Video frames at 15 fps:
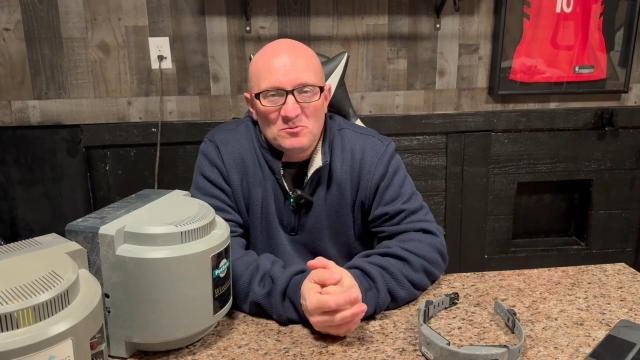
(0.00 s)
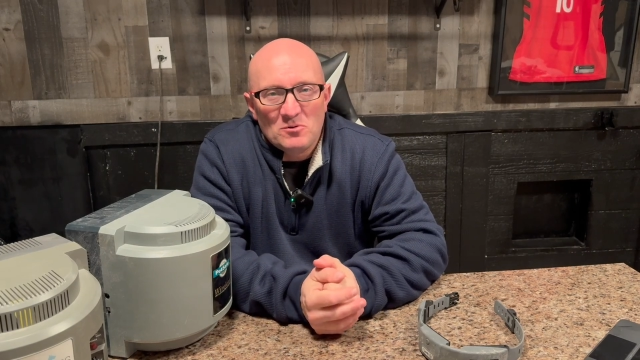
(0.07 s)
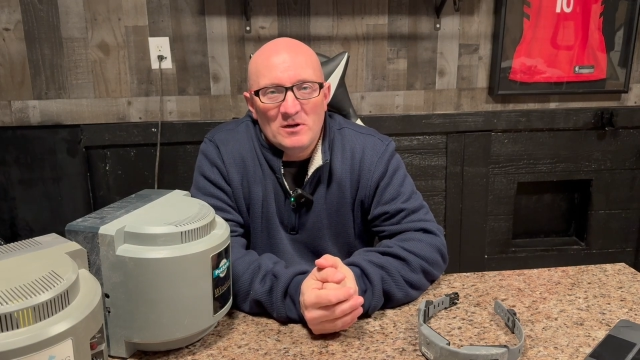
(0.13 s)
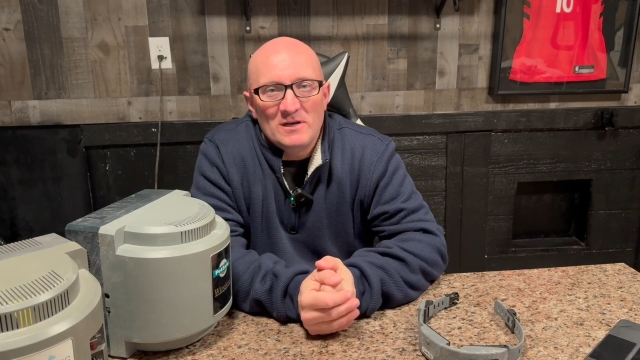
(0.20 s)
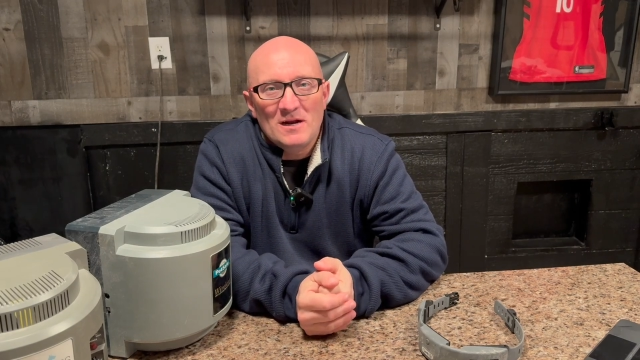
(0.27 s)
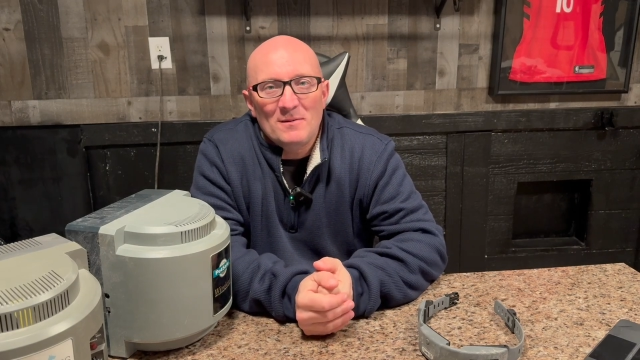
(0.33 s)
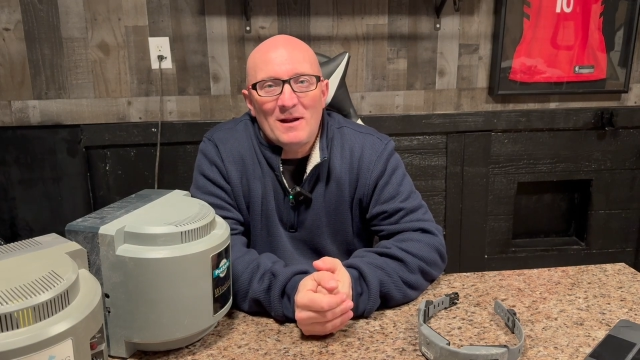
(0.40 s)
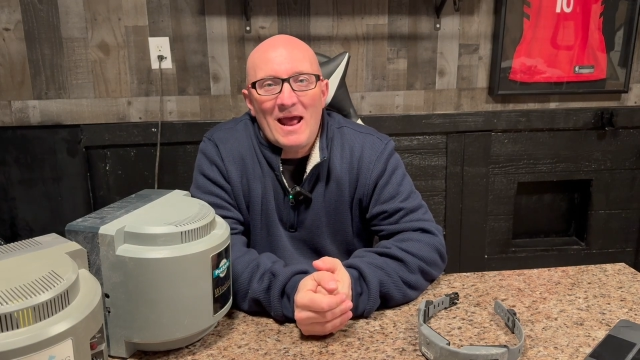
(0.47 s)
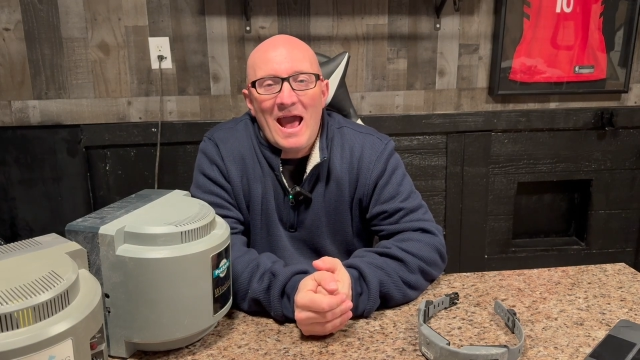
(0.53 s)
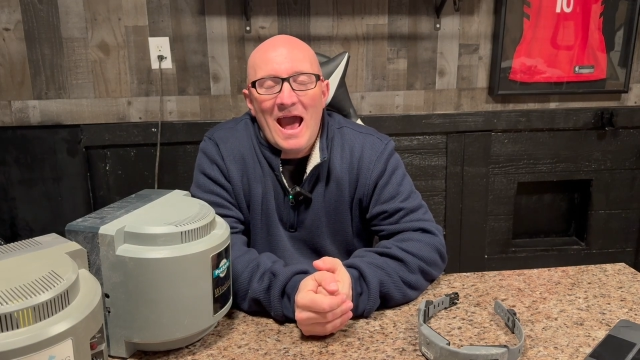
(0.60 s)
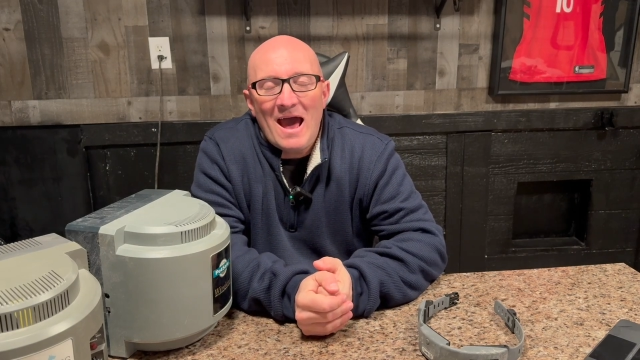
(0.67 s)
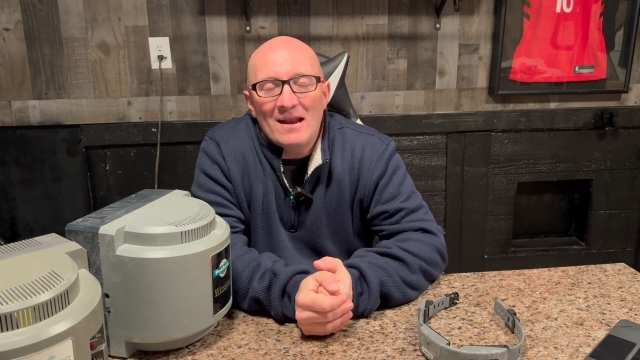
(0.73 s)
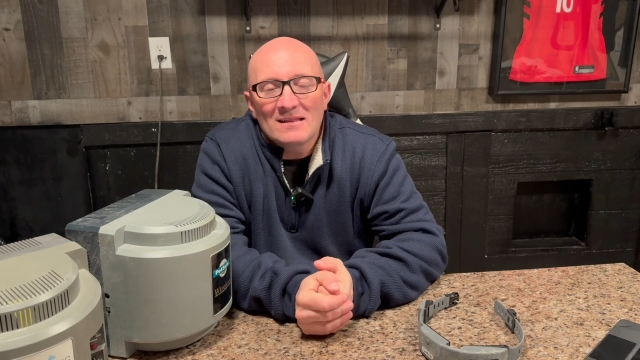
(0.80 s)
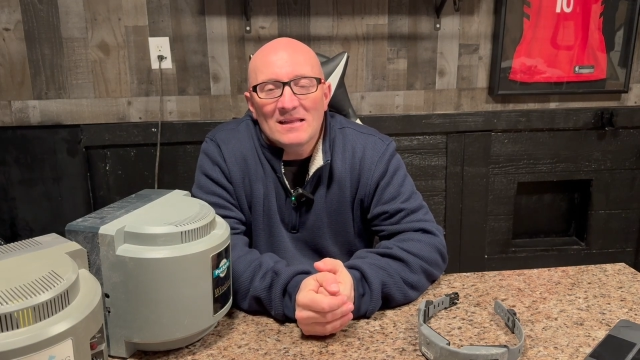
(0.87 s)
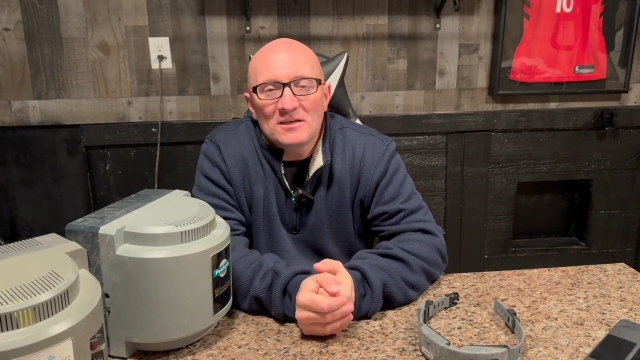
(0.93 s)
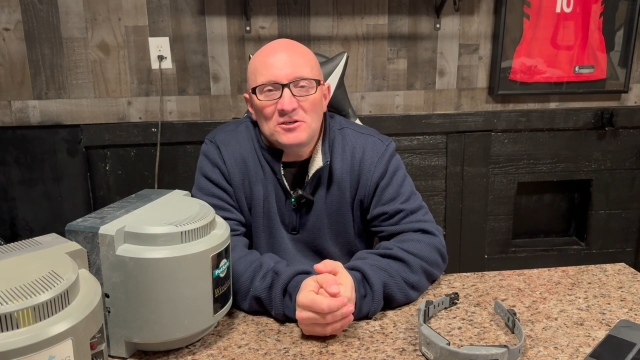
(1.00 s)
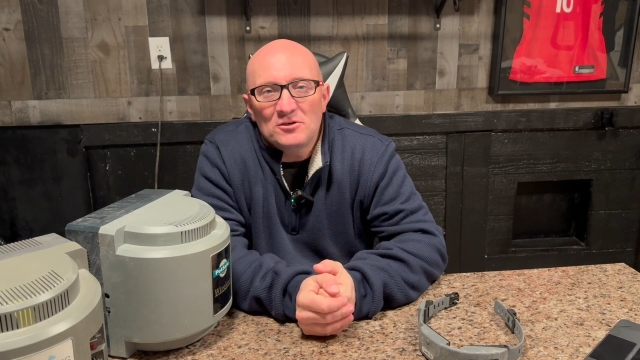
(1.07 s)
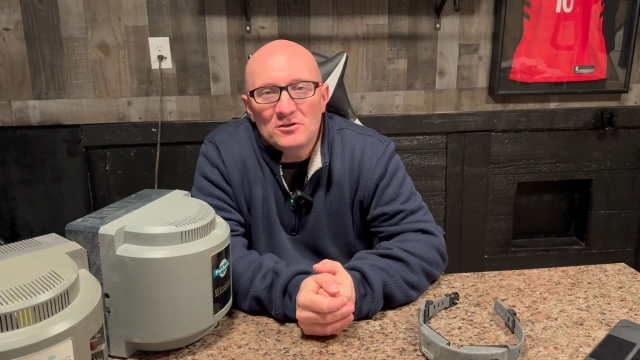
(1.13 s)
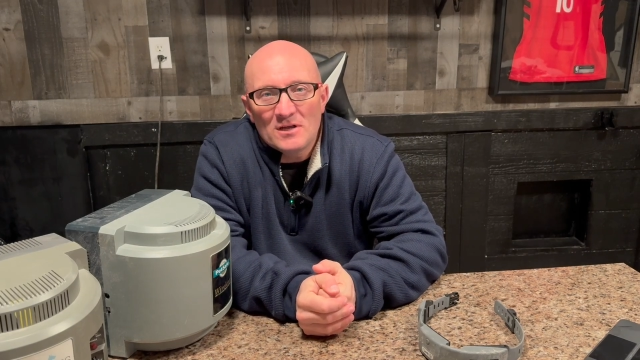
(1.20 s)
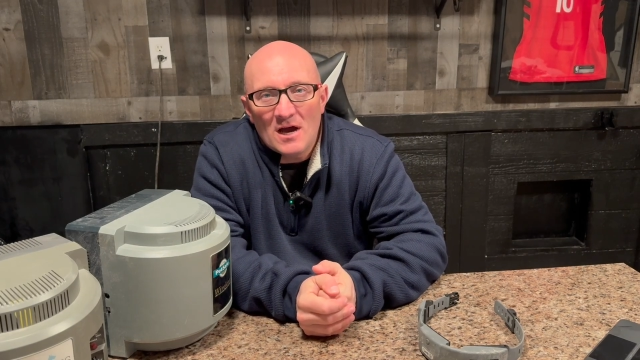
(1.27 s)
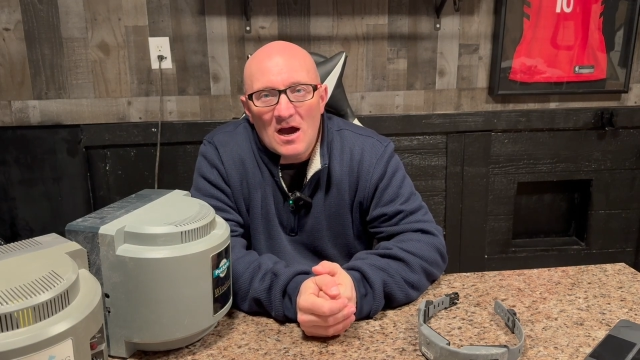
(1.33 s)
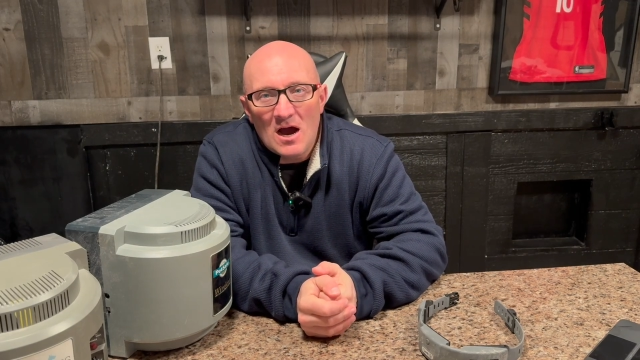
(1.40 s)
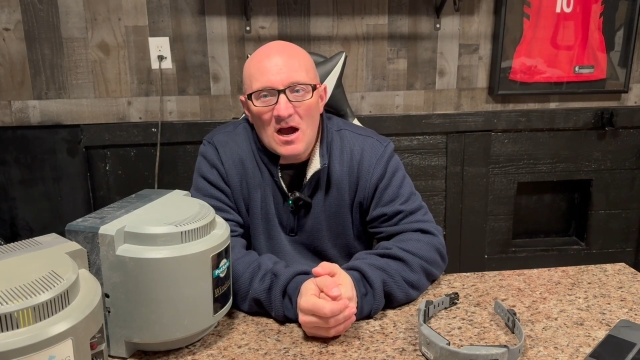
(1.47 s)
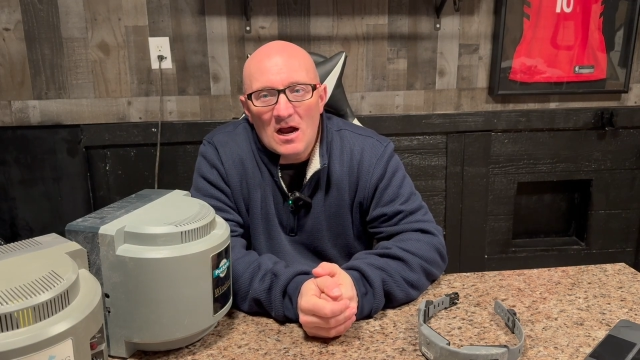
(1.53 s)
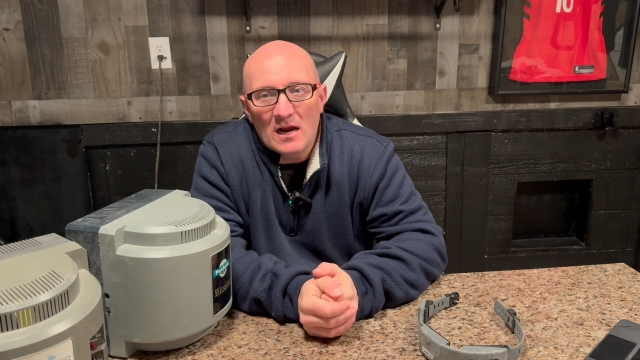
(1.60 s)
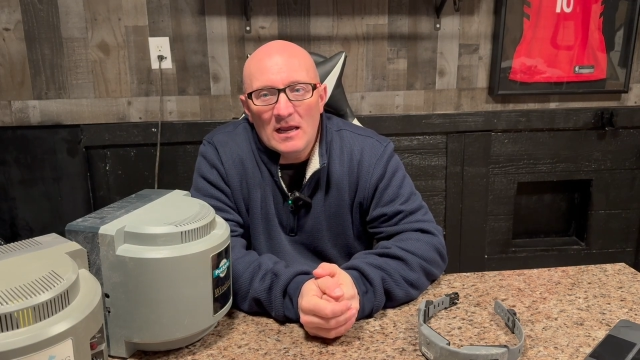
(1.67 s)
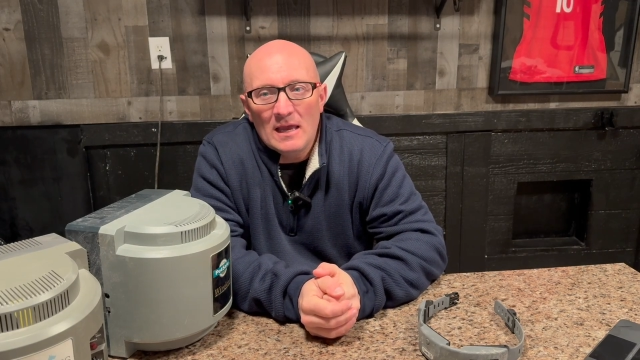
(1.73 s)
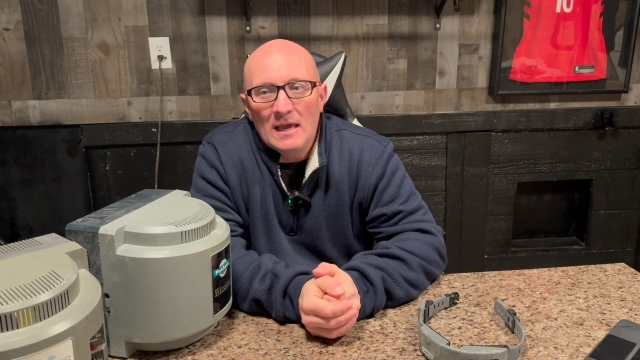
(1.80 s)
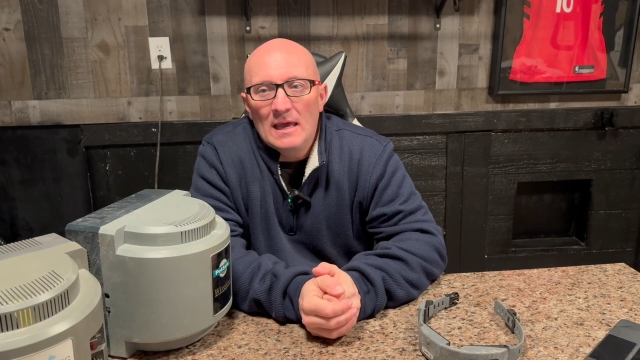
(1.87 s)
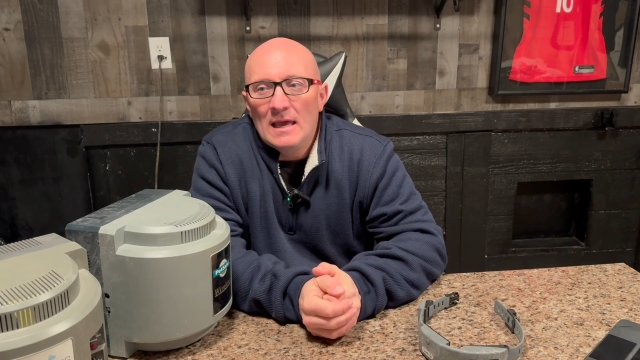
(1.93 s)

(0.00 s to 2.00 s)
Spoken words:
We're going to talk about how to let your dog